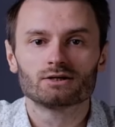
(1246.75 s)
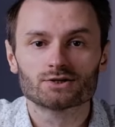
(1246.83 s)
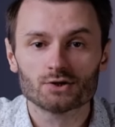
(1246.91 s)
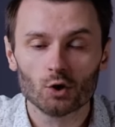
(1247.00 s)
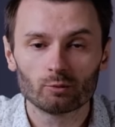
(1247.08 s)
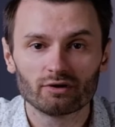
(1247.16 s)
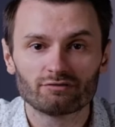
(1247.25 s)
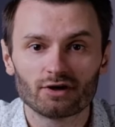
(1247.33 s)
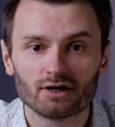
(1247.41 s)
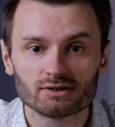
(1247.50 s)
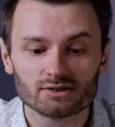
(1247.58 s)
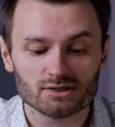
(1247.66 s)
So, my
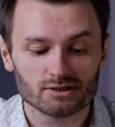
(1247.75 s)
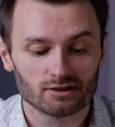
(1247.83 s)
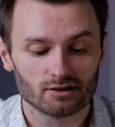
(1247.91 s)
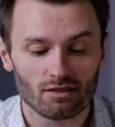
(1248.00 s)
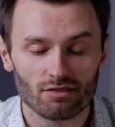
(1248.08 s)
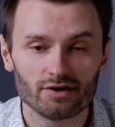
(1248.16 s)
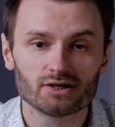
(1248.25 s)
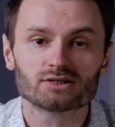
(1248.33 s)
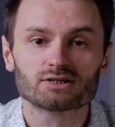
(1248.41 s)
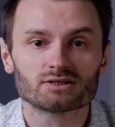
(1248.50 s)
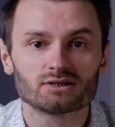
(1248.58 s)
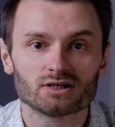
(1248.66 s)
friends,
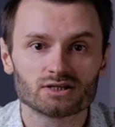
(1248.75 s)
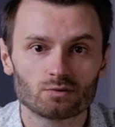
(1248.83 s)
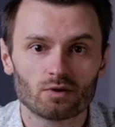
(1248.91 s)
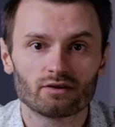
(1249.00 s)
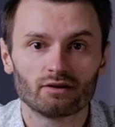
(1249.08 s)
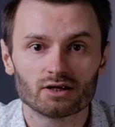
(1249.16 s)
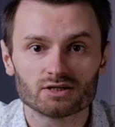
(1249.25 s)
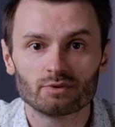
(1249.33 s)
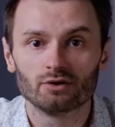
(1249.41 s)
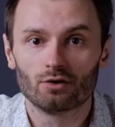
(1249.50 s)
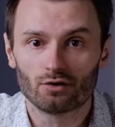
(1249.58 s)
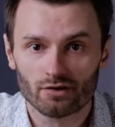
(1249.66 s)
this is what the
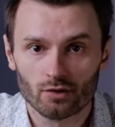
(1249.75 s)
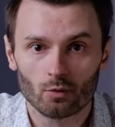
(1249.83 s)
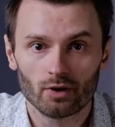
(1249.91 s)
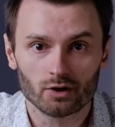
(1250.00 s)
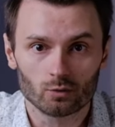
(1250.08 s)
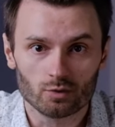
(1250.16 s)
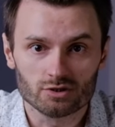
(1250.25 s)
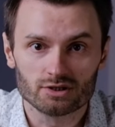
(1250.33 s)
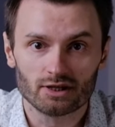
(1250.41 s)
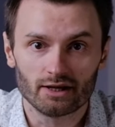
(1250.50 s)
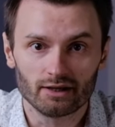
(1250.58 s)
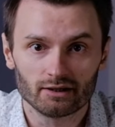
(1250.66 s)
Lisbon earthquake was
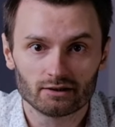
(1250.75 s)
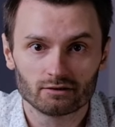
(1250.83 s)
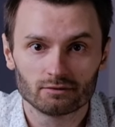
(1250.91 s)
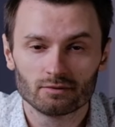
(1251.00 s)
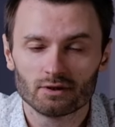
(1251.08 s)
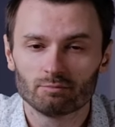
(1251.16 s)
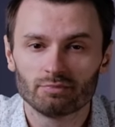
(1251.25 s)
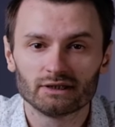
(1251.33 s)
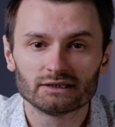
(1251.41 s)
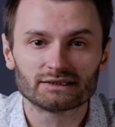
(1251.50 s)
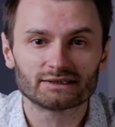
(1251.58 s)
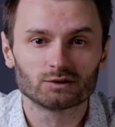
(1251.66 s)
like.
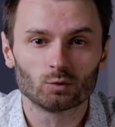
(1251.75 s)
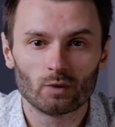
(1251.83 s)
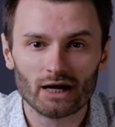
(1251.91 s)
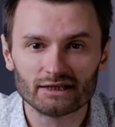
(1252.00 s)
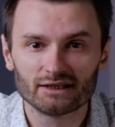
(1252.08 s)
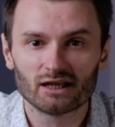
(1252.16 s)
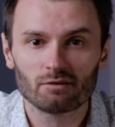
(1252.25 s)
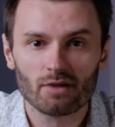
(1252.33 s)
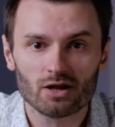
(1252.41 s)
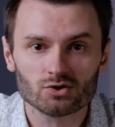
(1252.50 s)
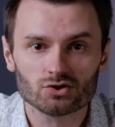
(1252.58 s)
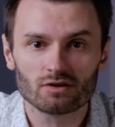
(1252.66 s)
But why did I
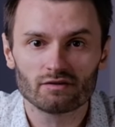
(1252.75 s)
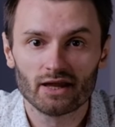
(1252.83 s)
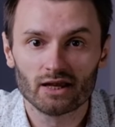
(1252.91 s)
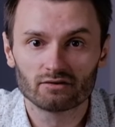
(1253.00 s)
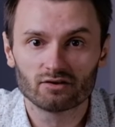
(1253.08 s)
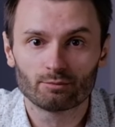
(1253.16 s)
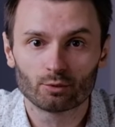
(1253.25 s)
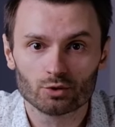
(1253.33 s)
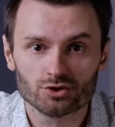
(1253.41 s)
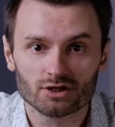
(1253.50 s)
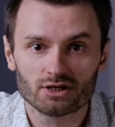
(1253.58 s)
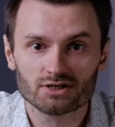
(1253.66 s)
mention the end of the
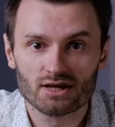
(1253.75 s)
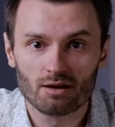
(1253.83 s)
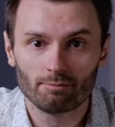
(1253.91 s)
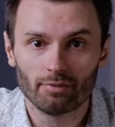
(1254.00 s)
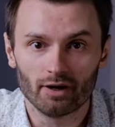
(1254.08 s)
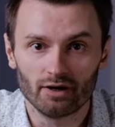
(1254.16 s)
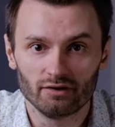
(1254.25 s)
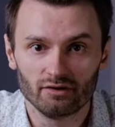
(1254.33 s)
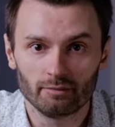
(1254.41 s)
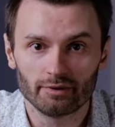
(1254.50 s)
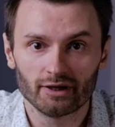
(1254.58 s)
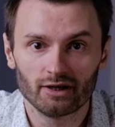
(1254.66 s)
Portuguese Empire in the
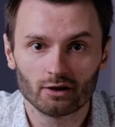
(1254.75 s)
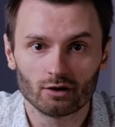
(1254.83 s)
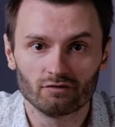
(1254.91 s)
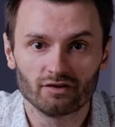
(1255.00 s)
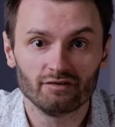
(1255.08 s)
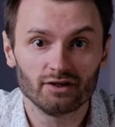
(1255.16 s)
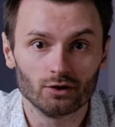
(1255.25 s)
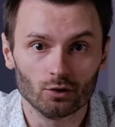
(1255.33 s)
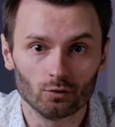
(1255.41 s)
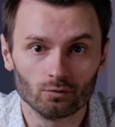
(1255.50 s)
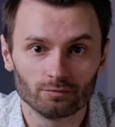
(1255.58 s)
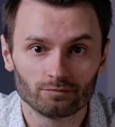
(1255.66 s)
beginning of the
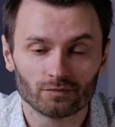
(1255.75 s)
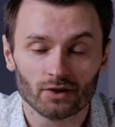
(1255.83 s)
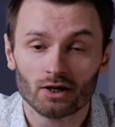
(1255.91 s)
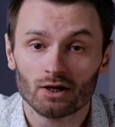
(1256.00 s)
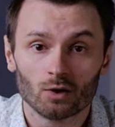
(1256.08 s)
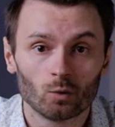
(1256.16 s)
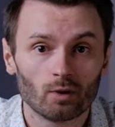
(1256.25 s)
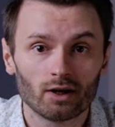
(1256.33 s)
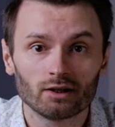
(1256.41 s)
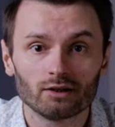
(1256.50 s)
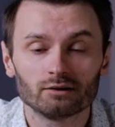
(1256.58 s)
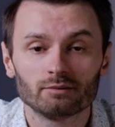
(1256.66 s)
video?
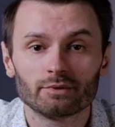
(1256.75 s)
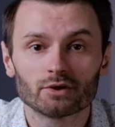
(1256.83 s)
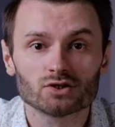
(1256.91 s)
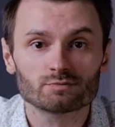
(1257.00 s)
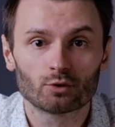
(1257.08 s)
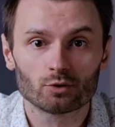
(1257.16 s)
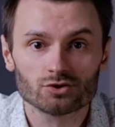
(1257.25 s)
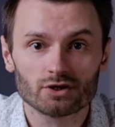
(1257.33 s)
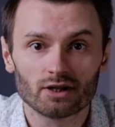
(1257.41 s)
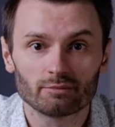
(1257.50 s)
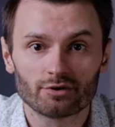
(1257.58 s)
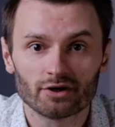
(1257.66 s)
Well, because
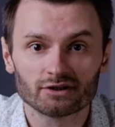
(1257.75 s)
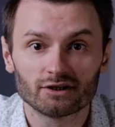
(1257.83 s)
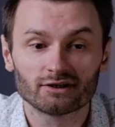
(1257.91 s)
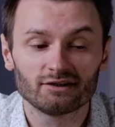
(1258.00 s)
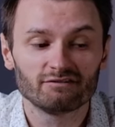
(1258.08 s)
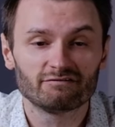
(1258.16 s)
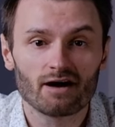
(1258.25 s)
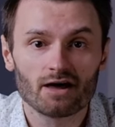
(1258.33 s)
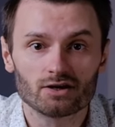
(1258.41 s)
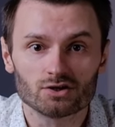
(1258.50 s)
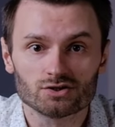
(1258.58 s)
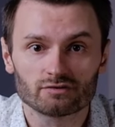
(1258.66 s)
Portugal practically
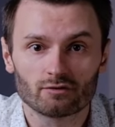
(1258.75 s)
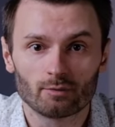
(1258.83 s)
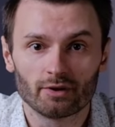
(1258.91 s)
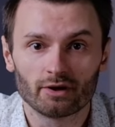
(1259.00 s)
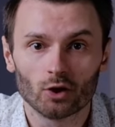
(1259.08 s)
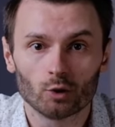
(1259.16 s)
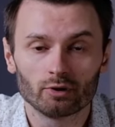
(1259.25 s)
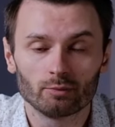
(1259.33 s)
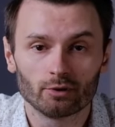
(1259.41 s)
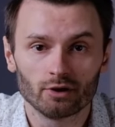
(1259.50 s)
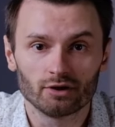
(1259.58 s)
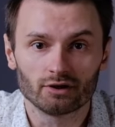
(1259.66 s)
vanished from the global
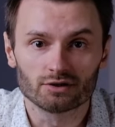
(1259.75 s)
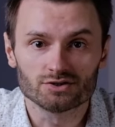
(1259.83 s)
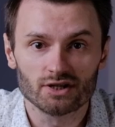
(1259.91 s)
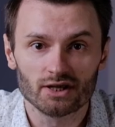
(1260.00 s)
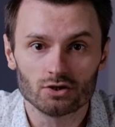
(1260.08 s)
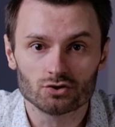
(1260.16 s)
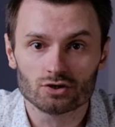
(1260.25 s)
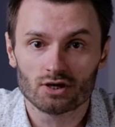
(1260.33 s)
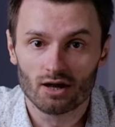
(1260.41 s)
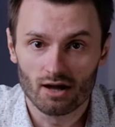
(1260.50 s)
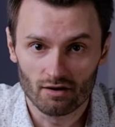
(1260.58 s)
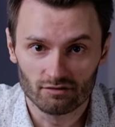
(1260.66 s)
political stage
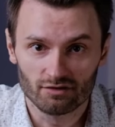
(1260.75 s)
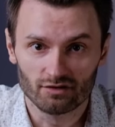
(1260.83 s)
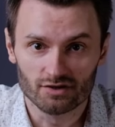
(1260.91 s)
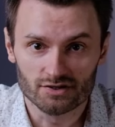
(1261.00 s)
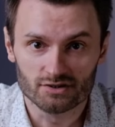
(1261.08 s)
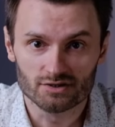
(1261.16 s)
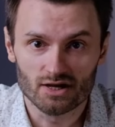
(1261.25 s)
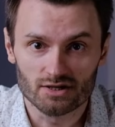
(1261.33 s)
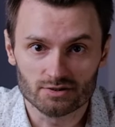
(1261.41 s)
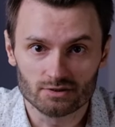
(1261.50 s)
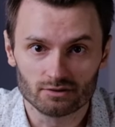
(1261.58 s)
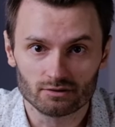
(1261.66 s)
after this
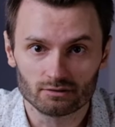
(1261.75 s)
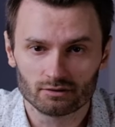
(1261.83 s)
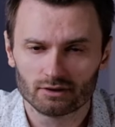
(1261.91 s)
disaster.